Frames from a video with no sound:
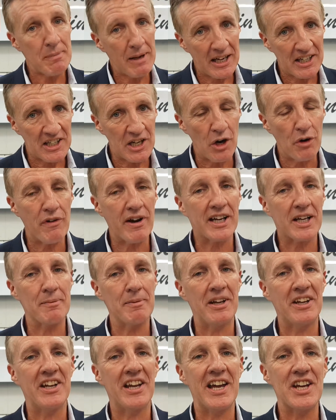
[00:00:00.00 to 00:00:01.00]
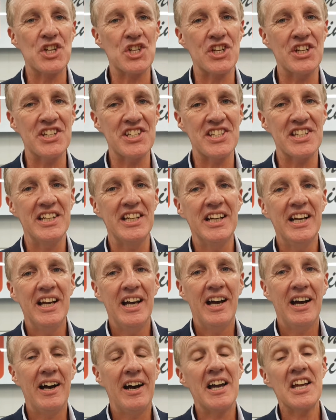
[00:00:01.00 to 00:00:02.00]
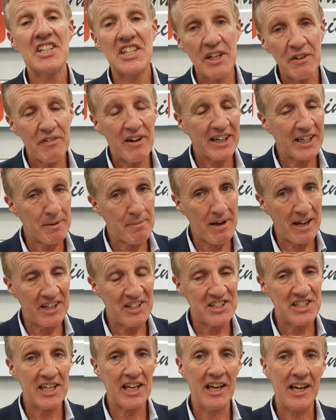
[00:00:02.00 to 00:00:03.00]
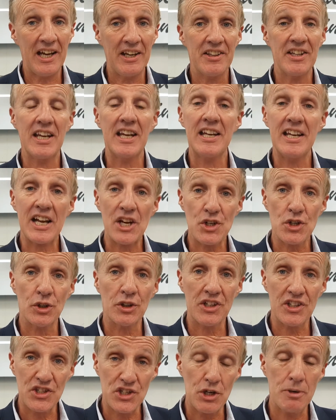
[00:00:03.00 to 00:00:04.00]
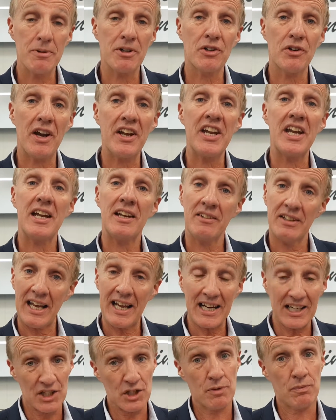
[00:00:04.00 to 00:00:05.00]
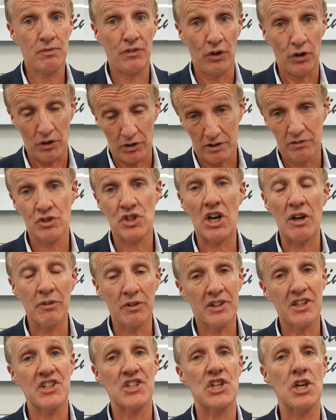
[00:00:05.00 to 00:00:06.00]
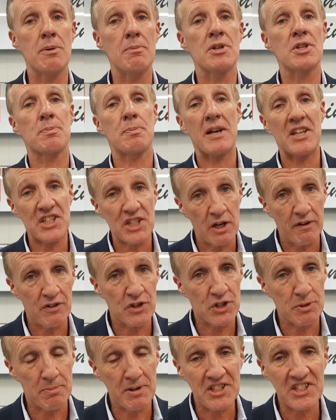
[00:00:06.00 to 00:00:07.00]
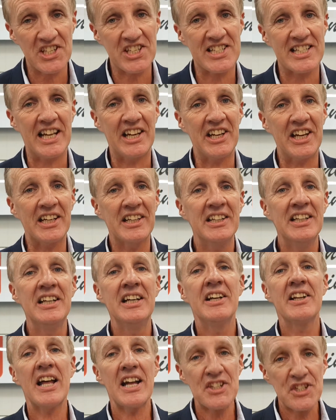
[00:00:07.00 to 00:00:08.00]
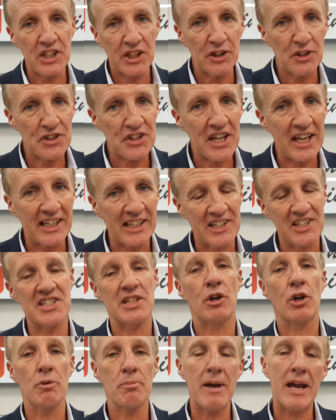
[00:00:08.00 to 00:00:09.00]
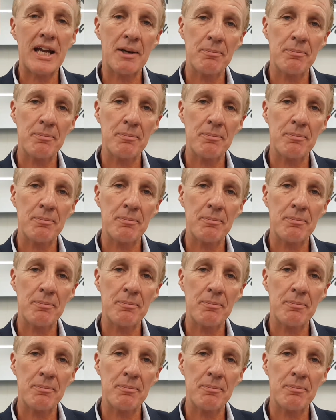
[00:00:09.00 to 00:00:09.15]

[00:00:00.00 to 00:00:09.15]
made no recommendations. He didn't recommend the National Consumer Credit Act for general consumers pass over to business lending. That's a good thing because it would